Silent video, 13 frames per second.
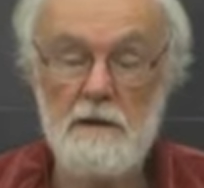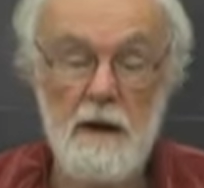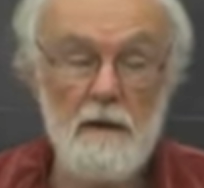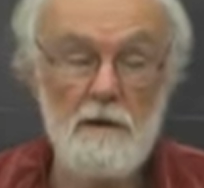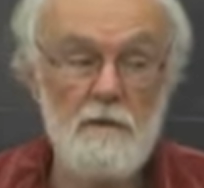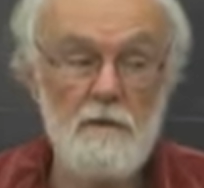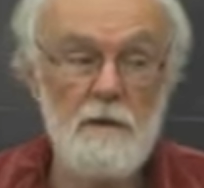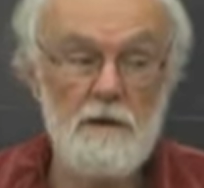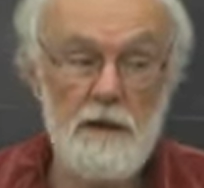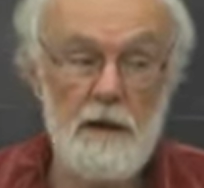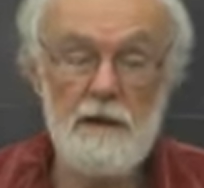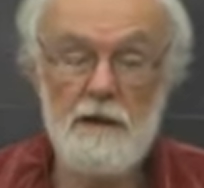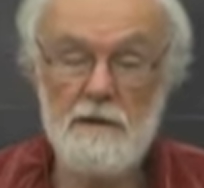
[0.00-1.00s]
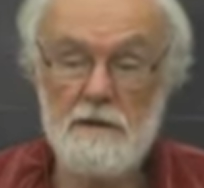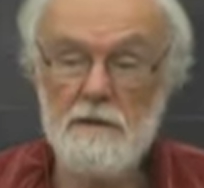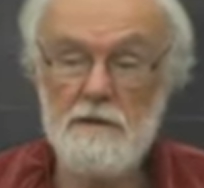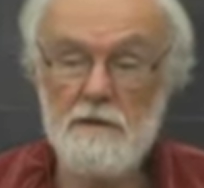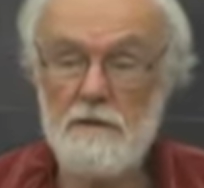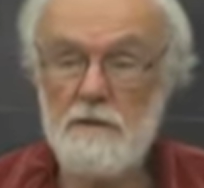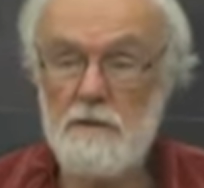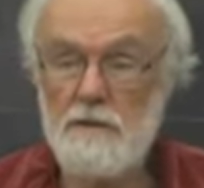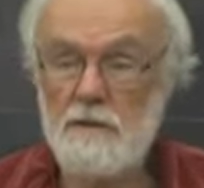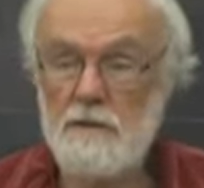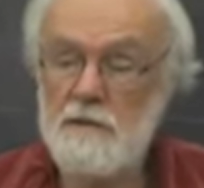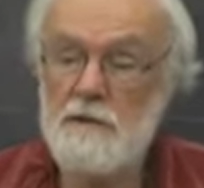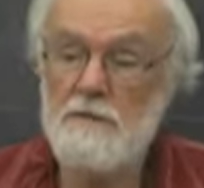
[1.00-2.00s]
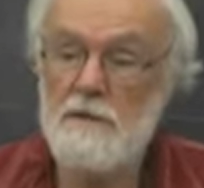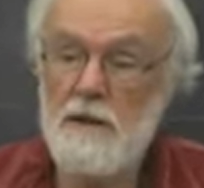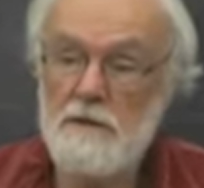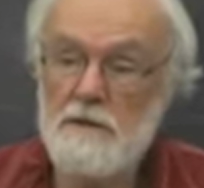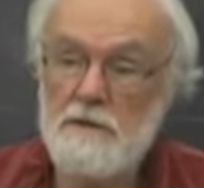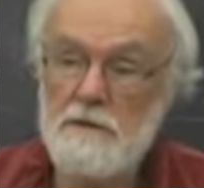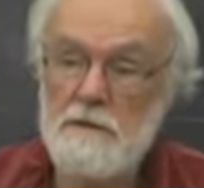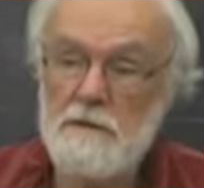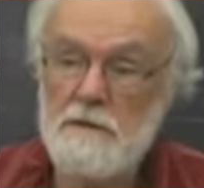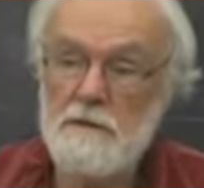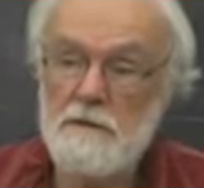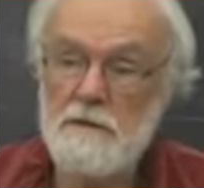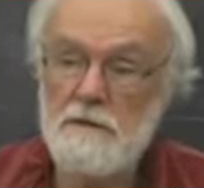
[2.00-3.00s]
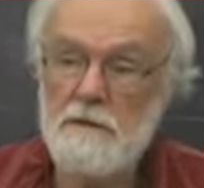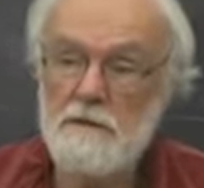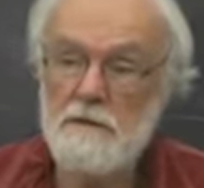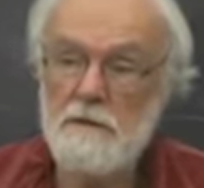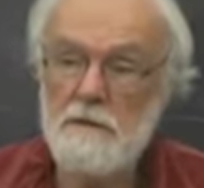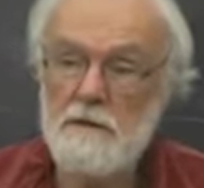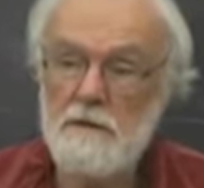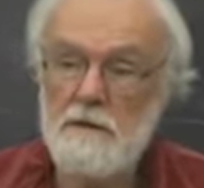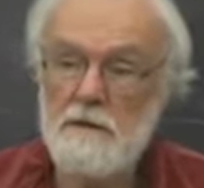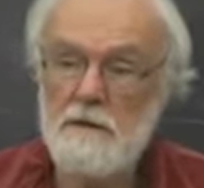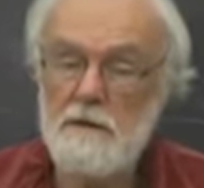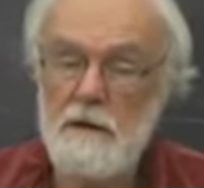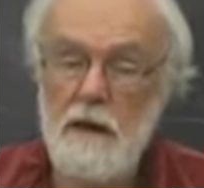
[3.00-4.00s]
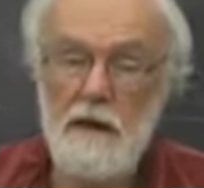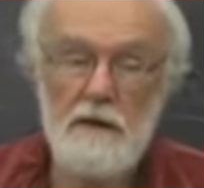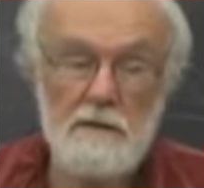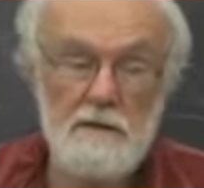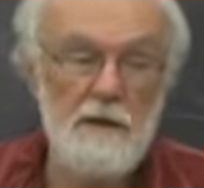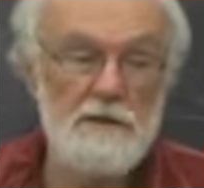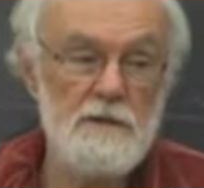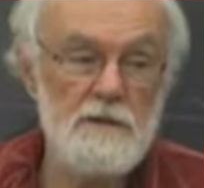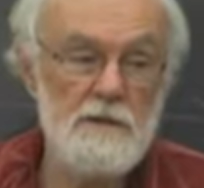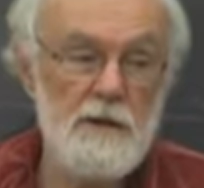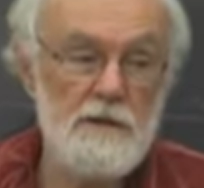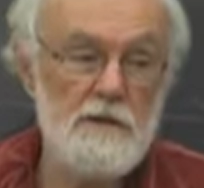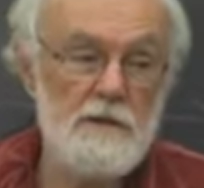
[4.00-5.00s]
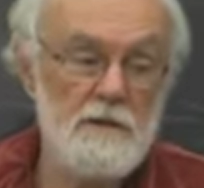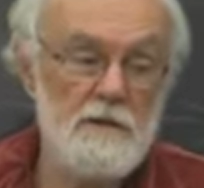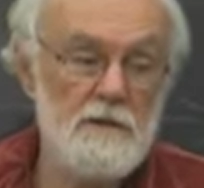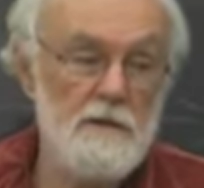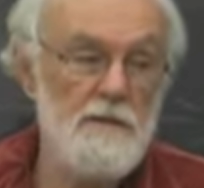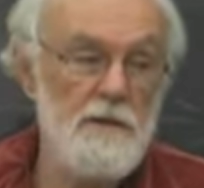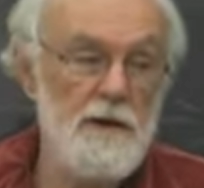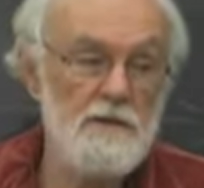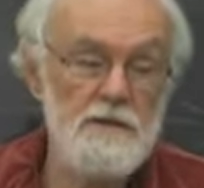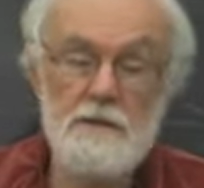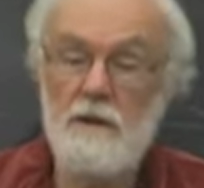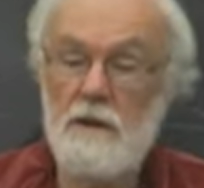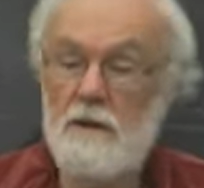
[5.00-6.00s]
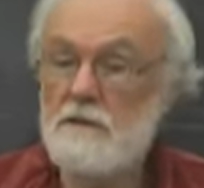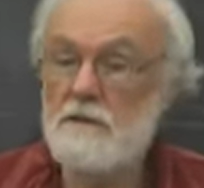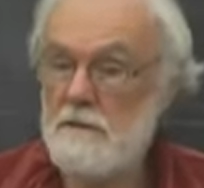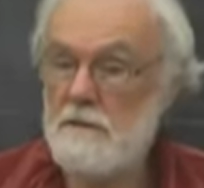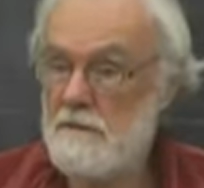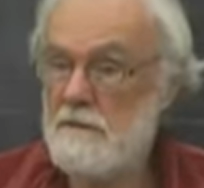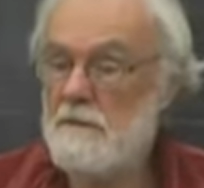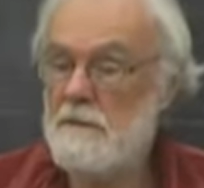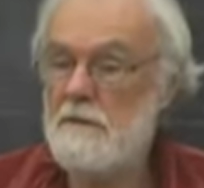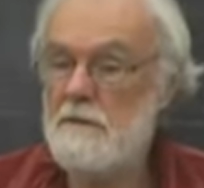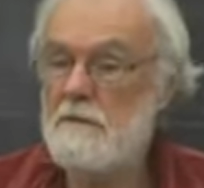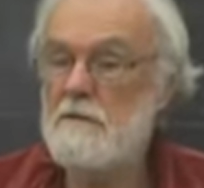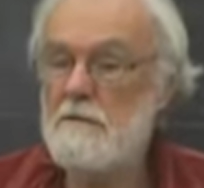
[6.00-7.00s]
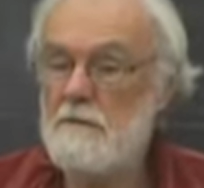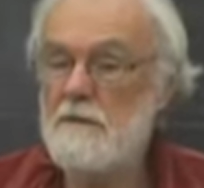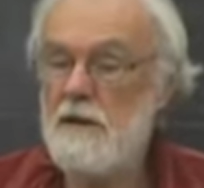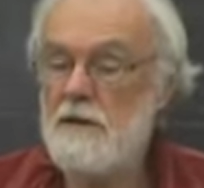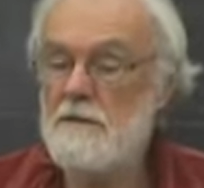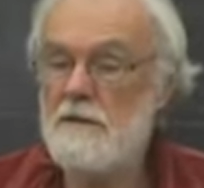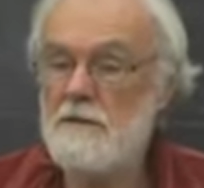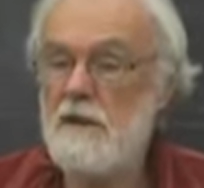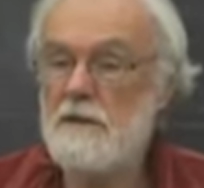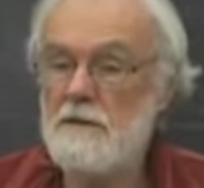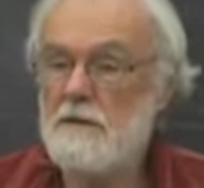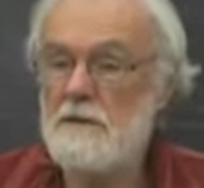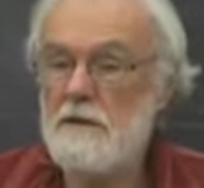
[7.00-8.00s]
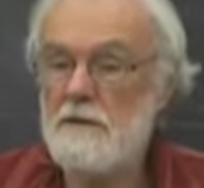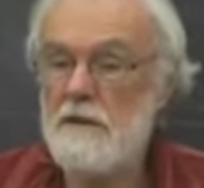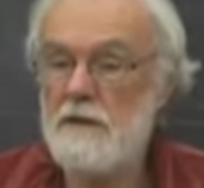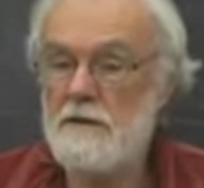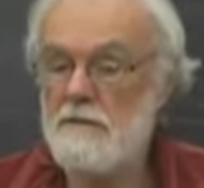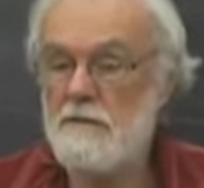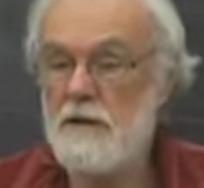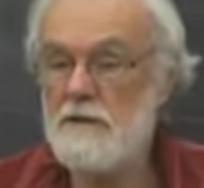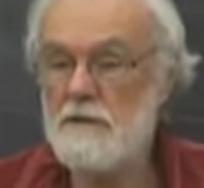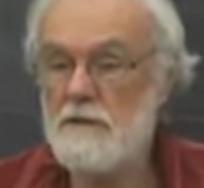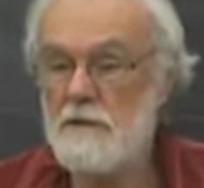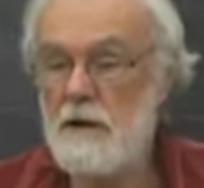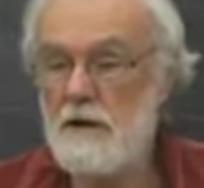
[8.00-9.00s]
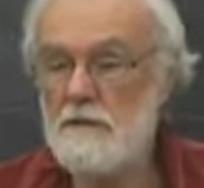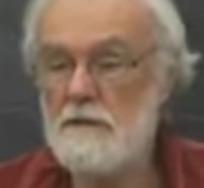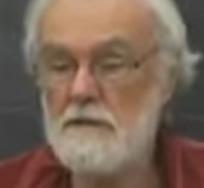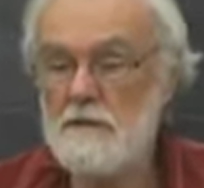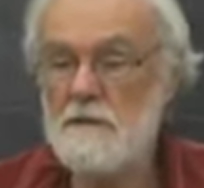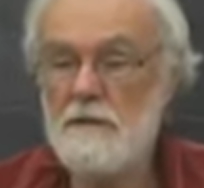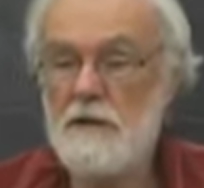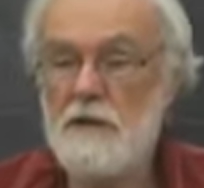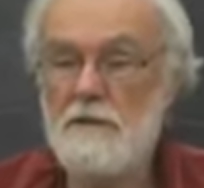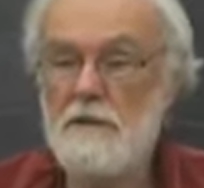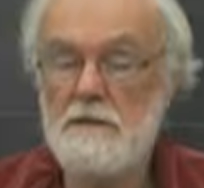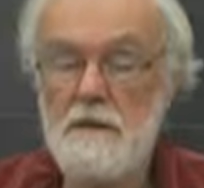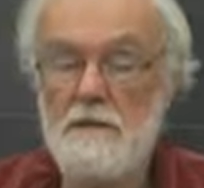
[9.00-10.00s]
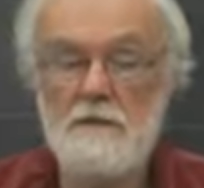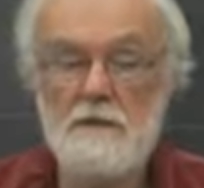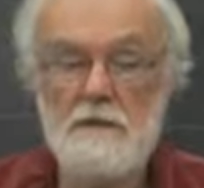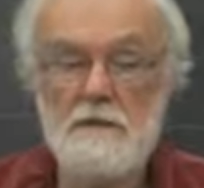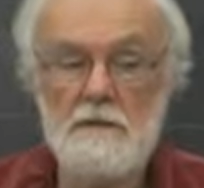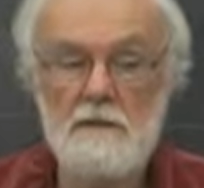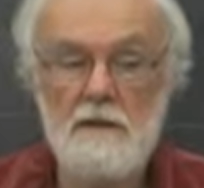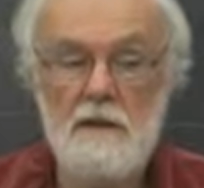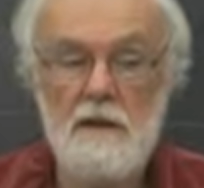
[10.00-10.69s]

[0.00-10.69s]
Now, what that led into, of course, was inflation. And gradually the uh, inflation got greater and greater until you had the inflation crisis of the 1970s.